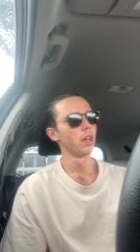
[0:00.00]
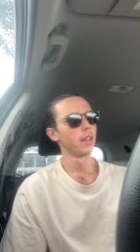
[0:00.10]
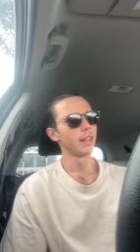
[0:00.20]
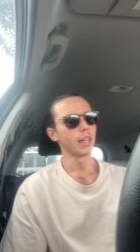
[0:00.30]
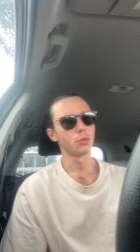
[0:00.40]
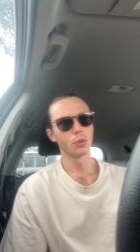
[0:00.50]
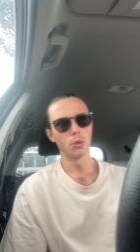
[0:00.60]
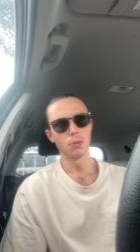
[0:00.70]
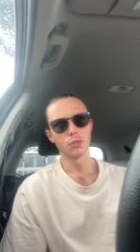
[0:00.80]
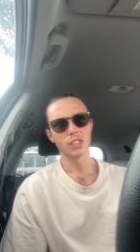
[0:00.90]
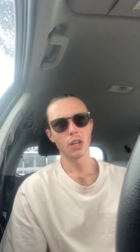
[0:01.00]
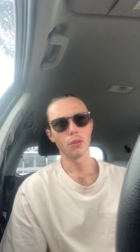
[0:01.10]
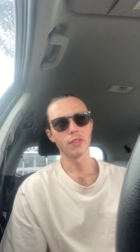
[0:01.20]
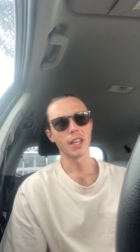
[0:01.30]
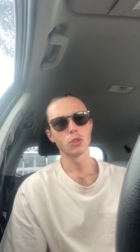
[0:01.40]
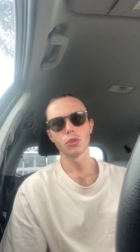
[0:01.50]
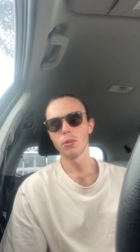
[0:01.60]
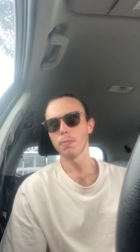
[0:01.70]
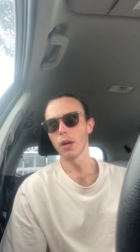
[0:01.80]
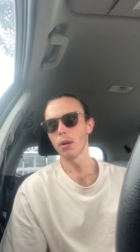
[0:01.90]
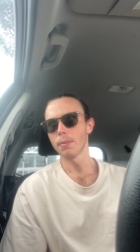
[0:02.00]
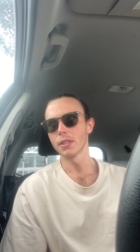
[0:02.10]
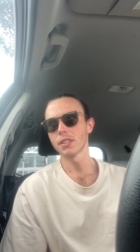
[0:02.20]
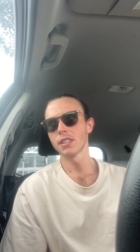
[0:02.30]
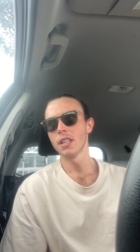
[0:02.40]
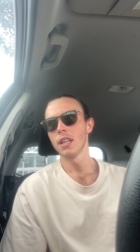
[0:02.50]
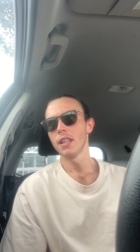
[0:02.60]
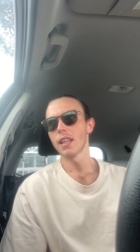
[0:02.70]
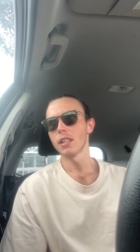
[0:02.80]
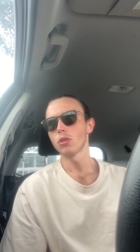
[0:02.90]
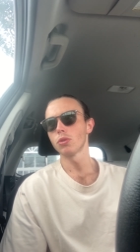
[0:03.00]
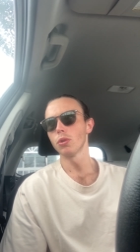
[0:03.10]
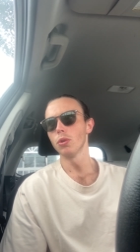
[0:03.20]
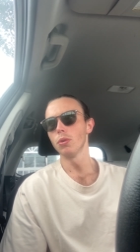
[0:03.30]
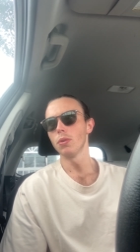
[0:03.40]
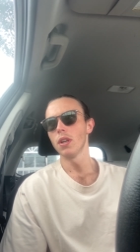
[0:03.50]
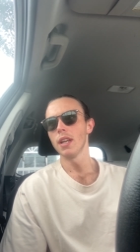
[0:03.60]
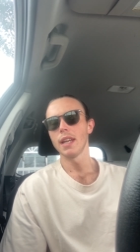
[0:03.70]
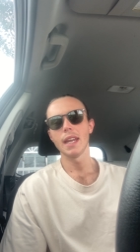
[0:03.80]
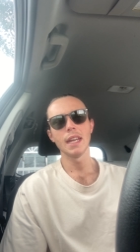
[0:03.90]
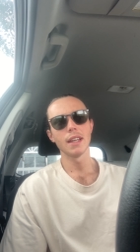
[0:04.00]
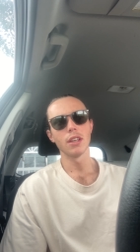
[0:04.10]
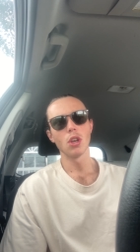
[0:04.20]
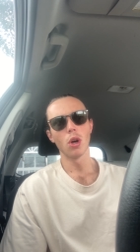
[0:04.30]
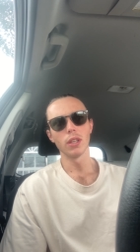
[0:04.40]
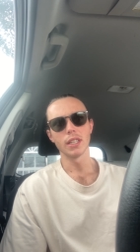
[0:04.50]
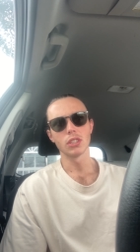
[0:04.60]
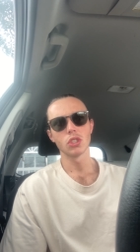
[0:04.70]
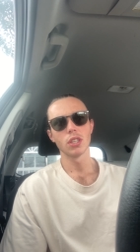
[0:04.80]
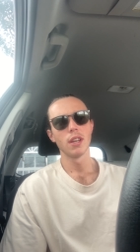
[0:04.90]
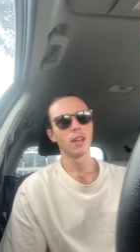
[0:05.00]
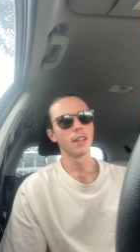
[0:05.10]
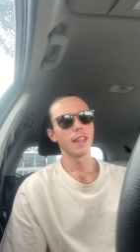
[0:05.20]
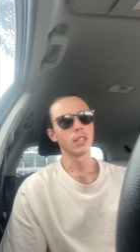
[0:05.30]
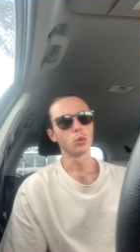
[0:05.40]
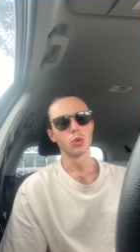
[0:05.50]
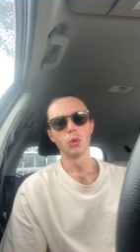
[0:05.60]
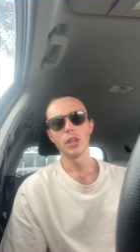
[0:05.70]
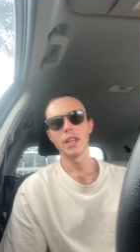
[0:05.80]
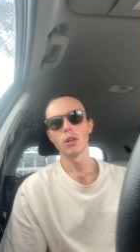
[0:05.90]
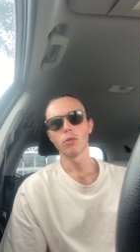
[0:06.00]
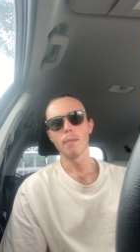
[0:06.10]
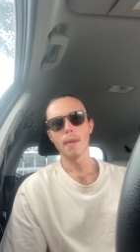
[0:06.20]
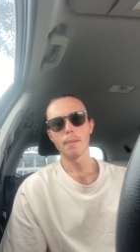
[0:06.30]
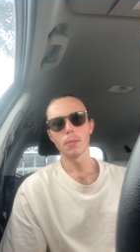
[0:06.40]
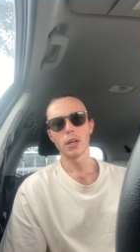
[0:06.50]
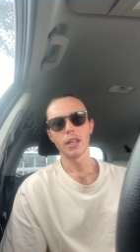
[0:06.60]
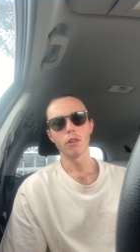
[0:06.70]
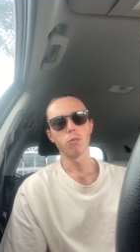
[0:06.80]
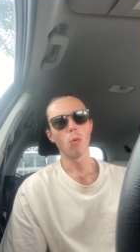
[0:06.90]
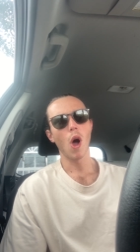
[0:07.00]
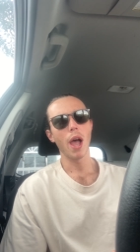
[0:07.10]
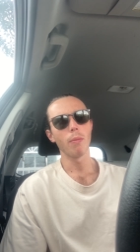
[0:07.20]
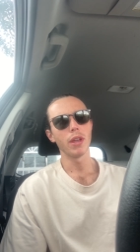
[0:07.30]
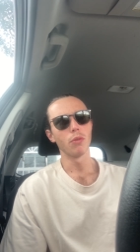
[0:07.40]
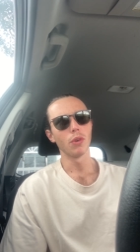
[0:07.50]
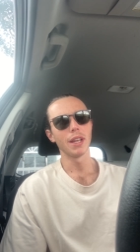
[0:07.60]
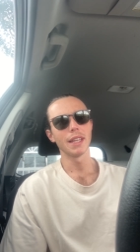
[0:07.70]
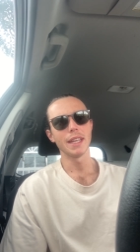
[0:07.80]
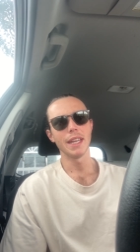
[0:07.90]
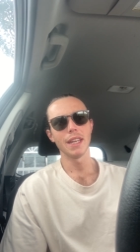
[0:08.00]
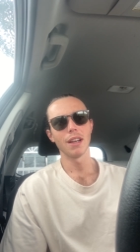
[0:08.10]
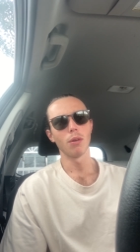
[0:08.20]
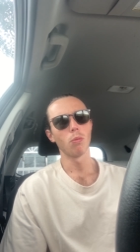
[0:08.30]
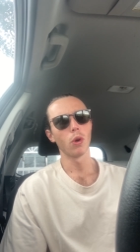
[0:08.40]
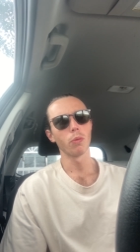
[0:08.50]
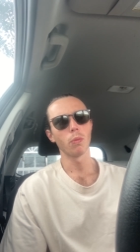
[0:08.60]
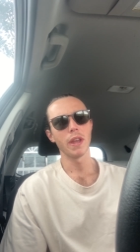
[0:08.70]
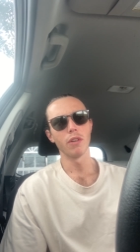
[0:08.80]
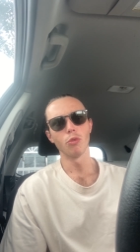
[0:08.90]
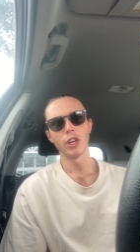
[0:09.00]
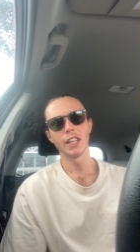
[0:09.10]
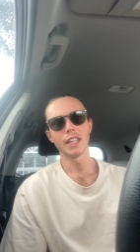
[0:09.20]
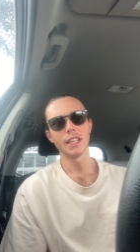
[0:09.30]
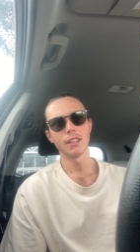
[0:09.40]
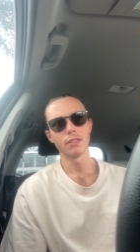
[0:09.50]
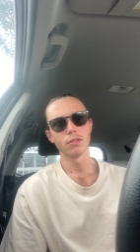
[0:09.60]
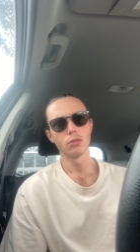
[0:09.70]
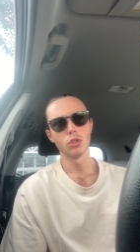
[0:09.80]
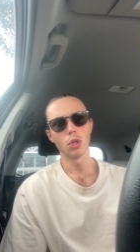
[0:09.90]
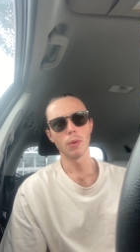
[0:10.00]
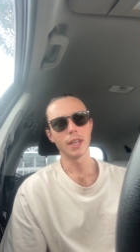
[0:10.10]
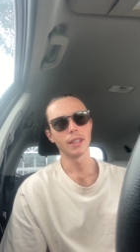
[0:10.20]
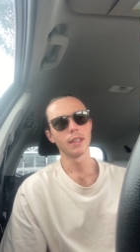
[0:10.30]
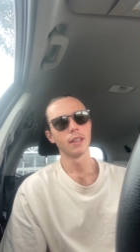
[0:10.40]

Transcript: that true self, that true purpose, that true inner knowledge, that true inner remembering of why we are really here, what we are really doing.